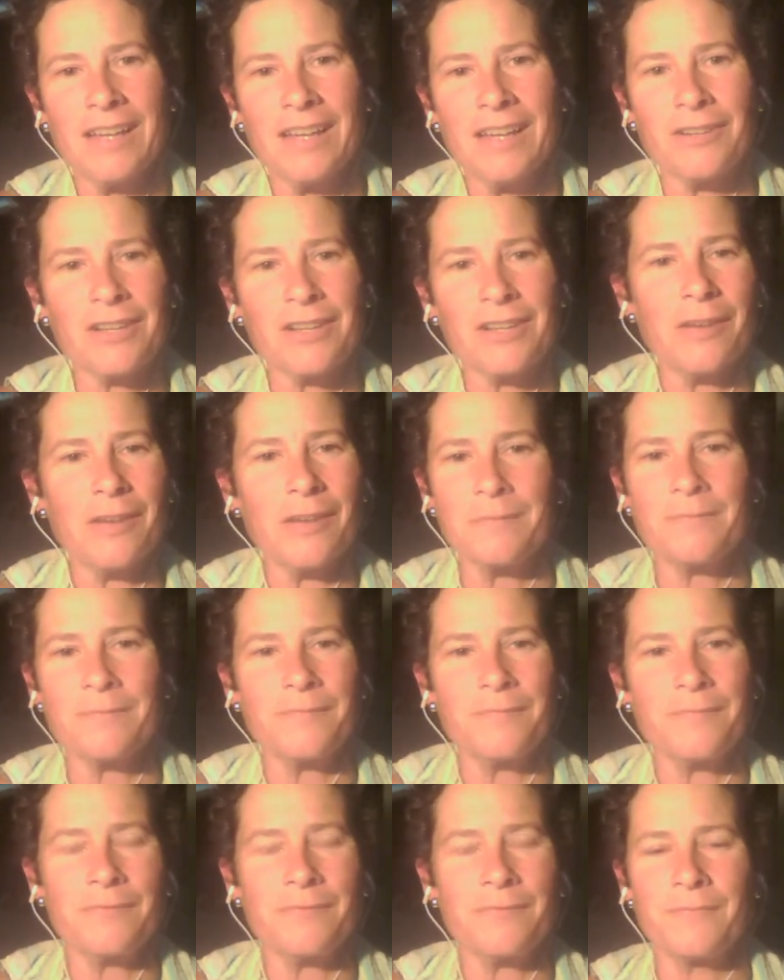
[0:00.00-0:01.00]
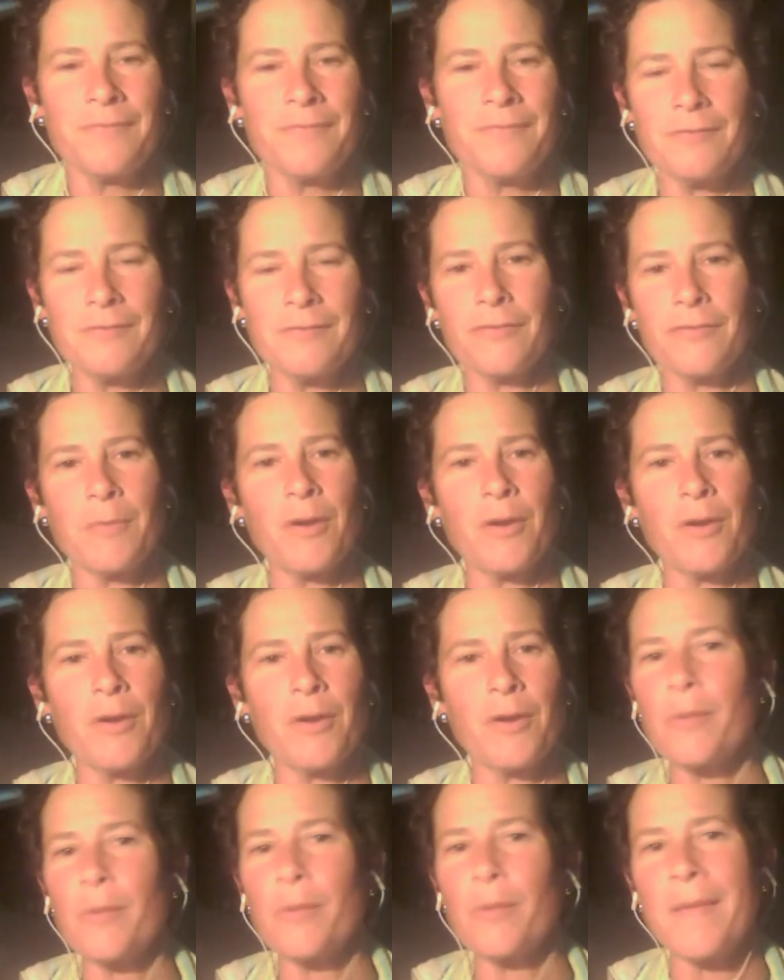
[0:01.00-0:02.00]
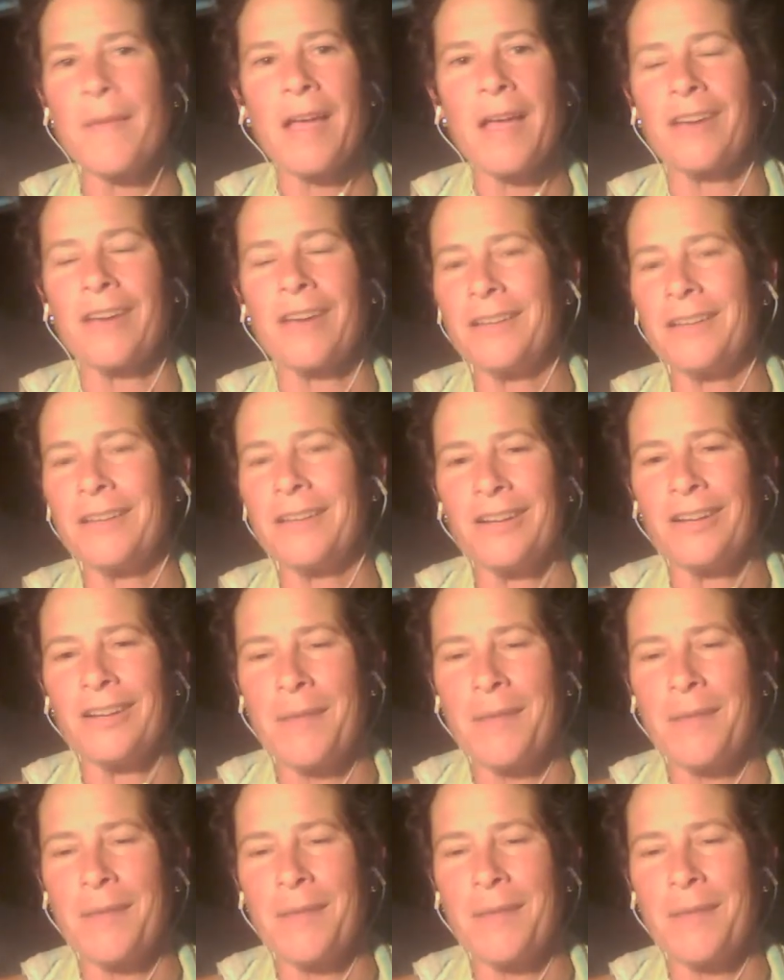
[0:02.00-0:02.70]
I don't come from a corporate background.